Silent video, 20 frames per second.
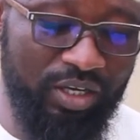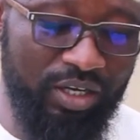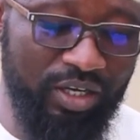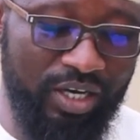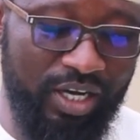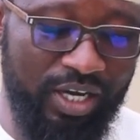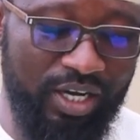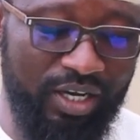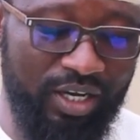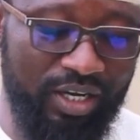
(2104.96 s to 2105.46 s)

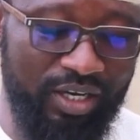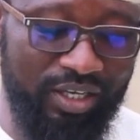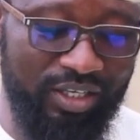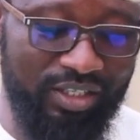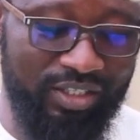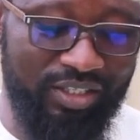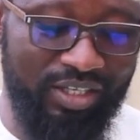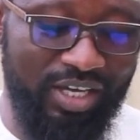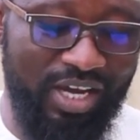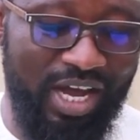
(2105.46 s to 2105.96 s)
Ren
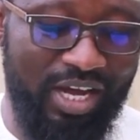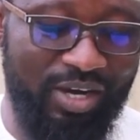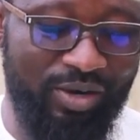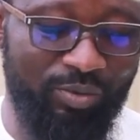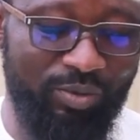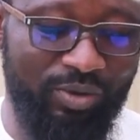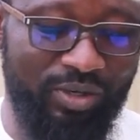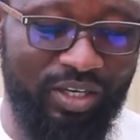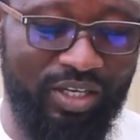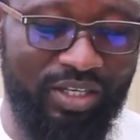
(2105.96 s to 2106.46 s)
is here,
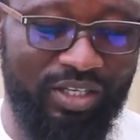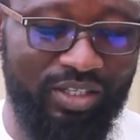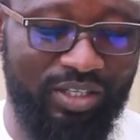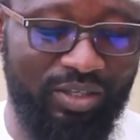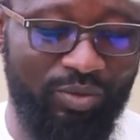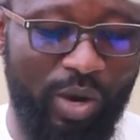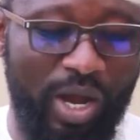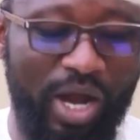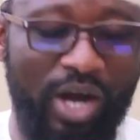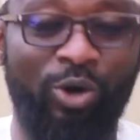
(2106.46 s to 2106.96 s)
and
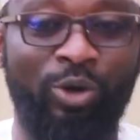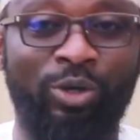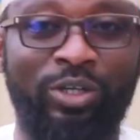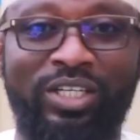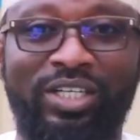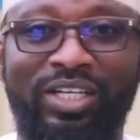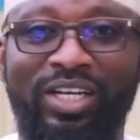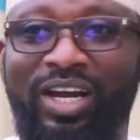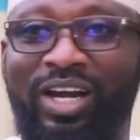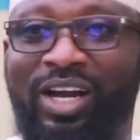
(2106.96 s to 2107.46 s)
we are
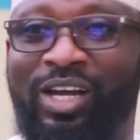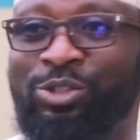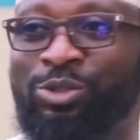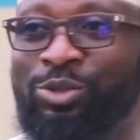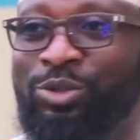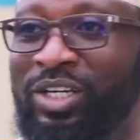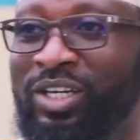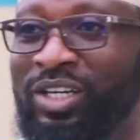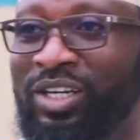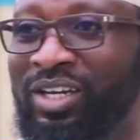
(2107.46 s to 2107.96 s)
holding the class
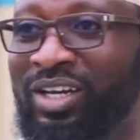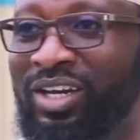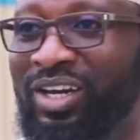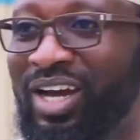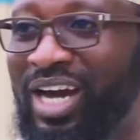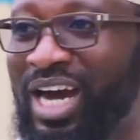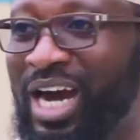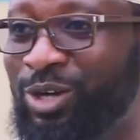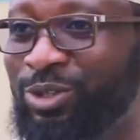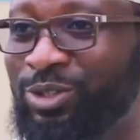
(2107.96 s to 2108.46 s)
today
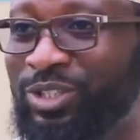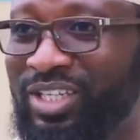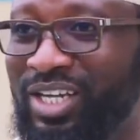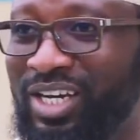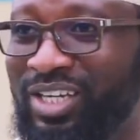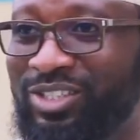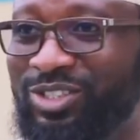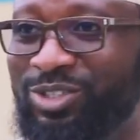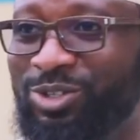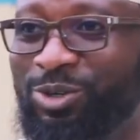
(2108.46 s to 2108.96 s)

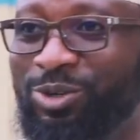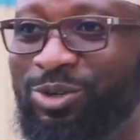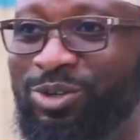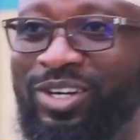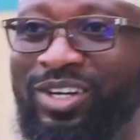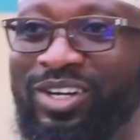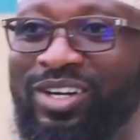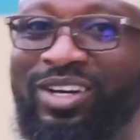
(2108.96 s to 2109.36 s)
outside, so